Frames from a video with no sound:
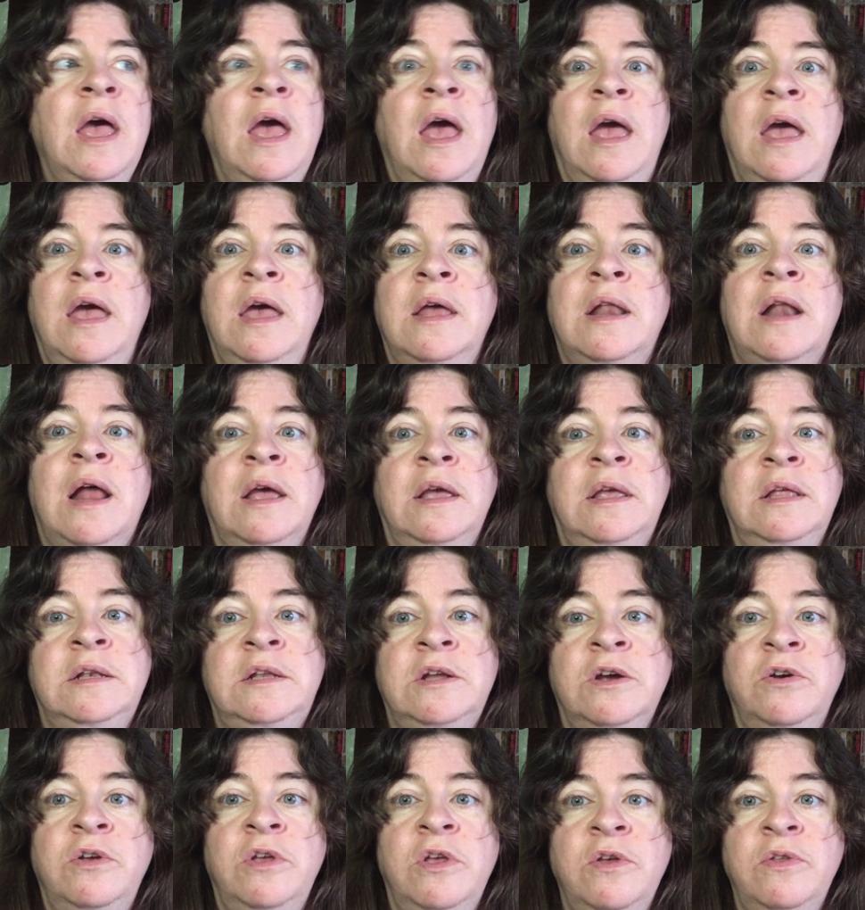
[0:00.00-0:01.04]
And I can
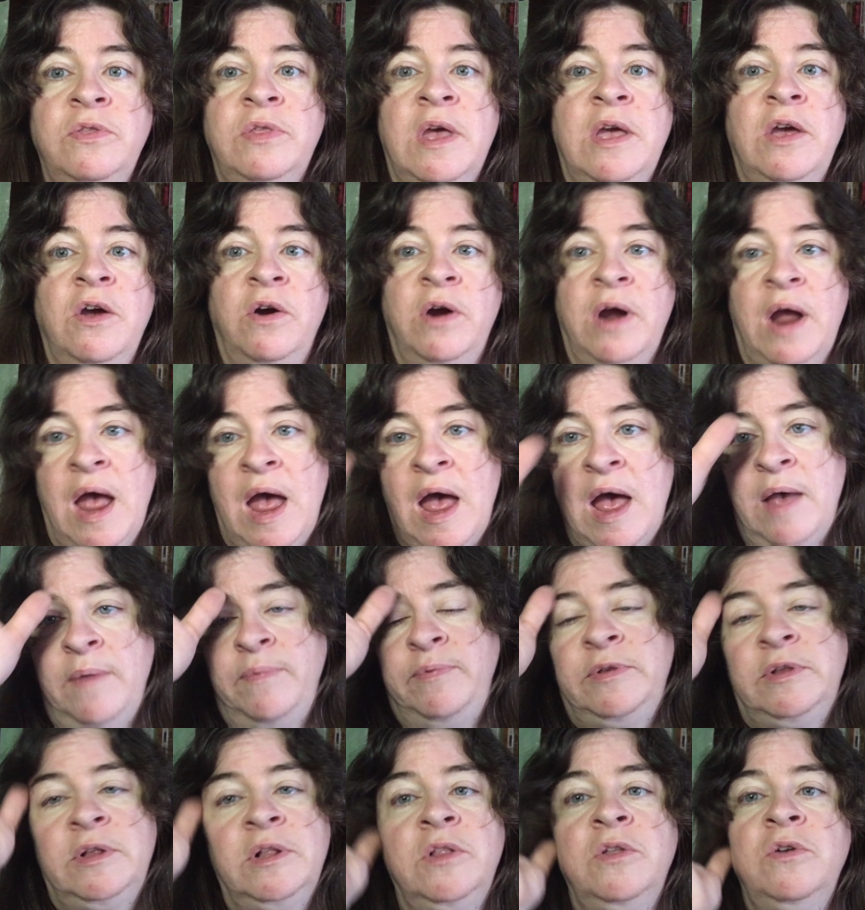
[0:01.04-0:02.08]
tell you they are
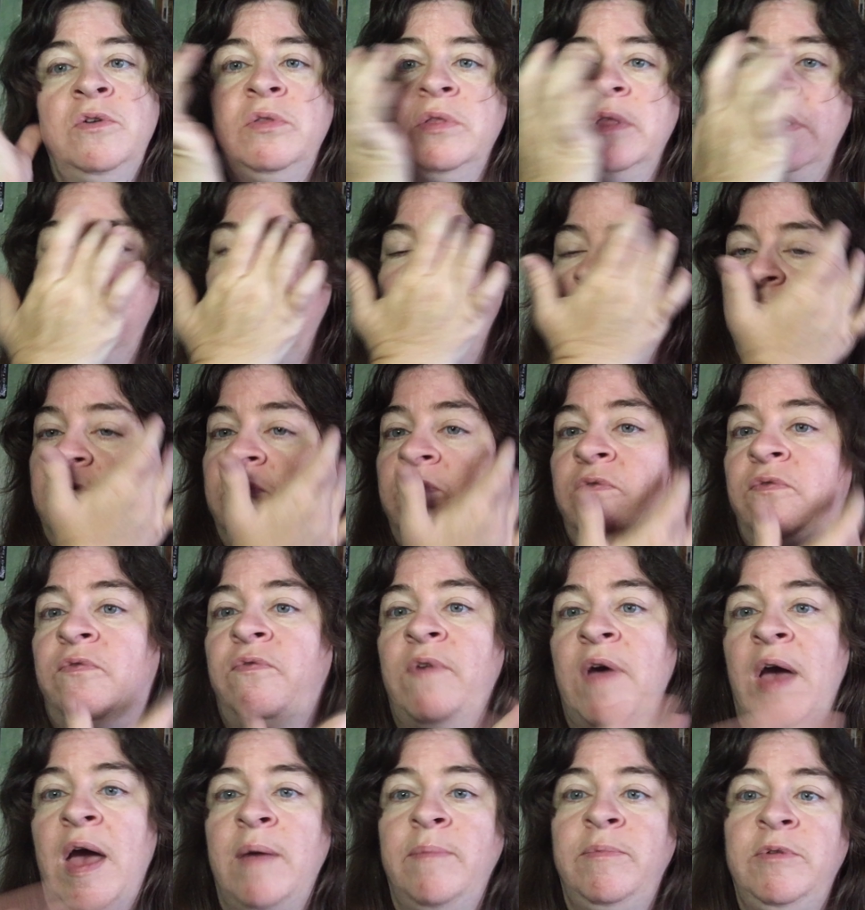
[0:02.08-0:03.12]
absolutely
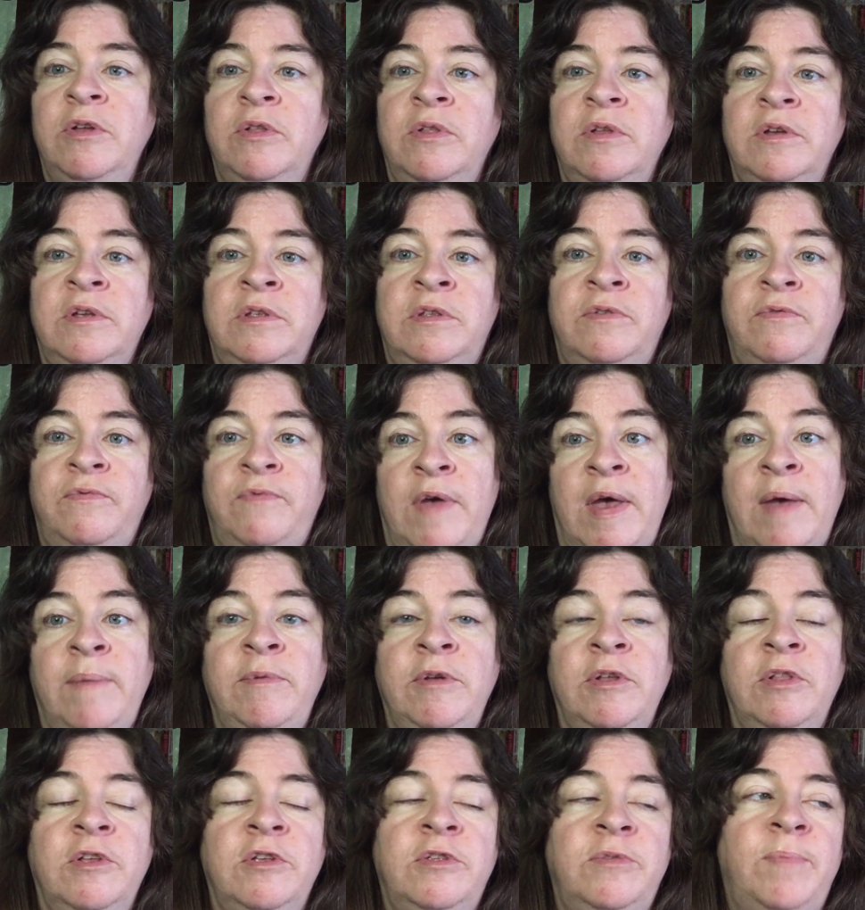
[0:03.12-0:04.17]
fabulous,
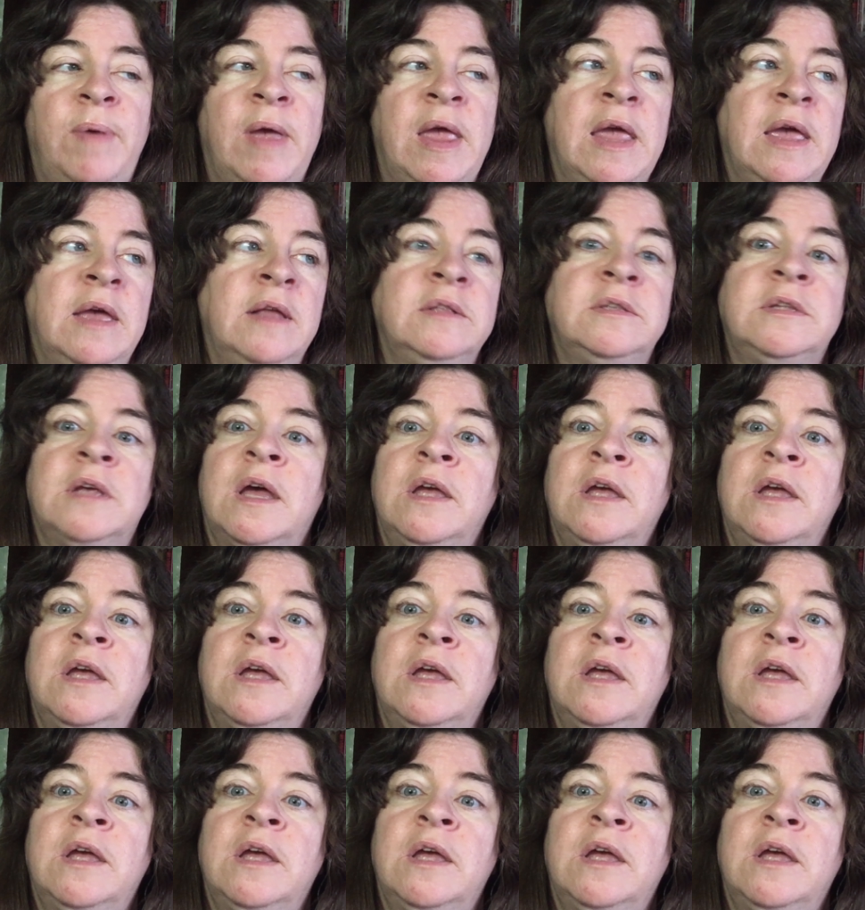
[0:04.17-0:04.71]
fabulous pans.